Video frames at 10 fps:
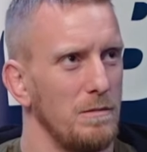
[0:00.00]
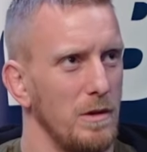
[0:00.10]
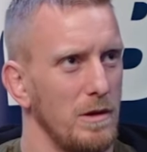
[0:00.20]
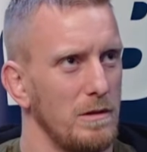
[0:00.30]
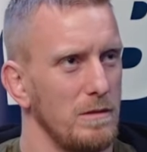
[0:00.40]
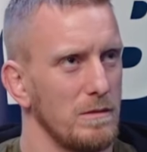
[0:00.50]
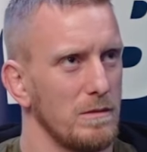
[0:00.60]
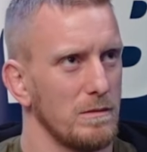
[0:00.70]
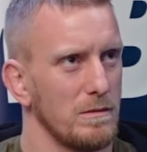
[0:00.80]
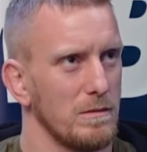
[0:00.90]
But
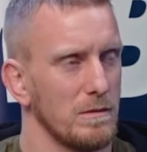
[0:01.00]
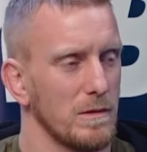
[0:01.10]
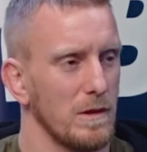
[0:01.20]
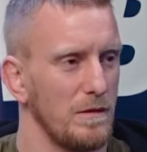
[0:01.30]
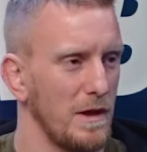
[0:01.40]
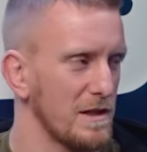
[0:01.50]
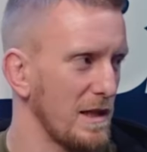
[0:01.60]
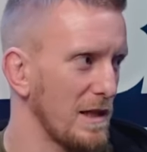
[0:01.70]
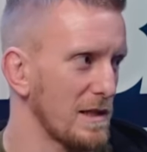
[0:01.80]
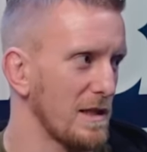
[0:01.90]
first
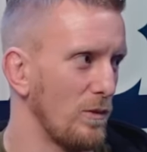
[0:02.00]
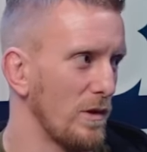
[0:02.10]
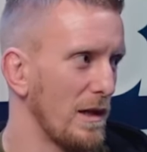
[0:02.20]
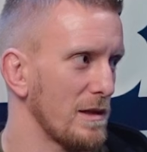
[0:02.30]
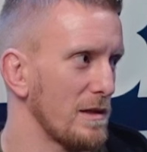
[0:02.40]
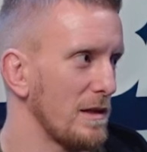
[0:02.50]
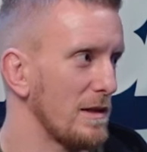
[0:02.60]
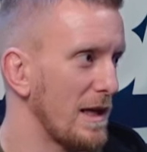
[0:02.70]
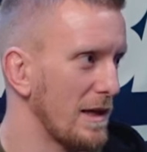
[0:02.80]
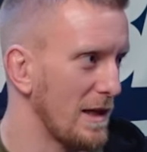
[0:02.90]
thing is someone that's
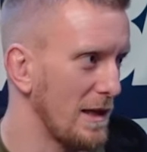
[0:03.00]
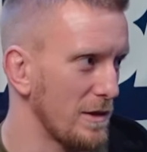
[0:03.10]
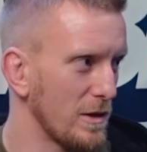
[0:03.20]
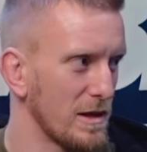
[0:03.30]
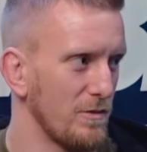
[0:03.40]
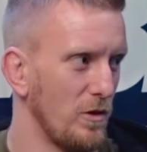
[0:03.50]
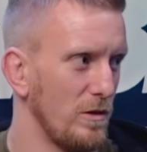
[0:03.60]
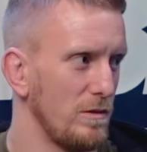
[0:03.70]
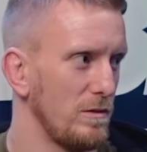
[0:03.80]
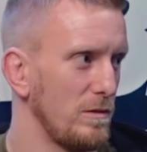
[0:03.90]
dedicated to the sport.